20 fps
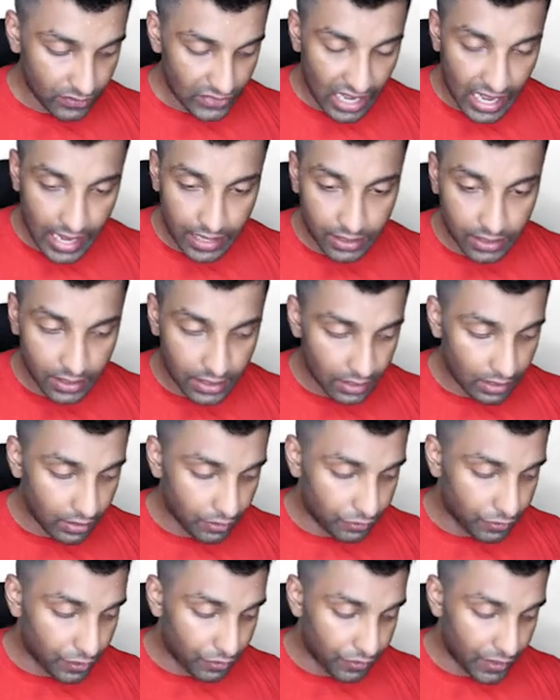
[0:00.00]

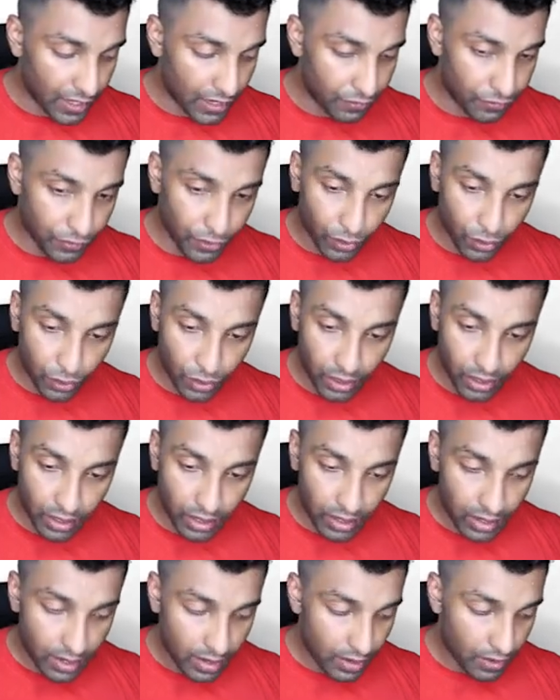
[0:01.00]
Article
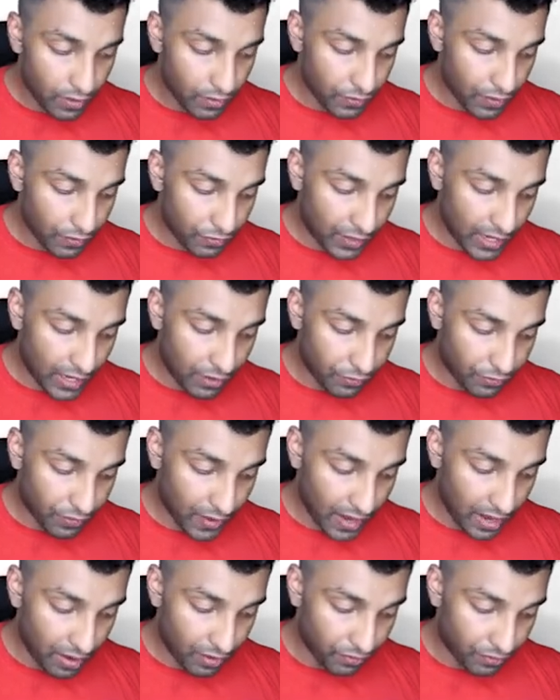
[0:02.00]
54,
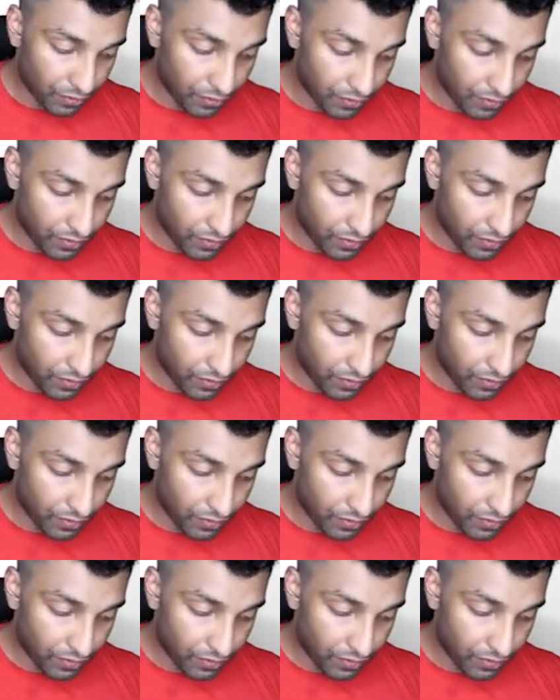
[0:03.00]
55.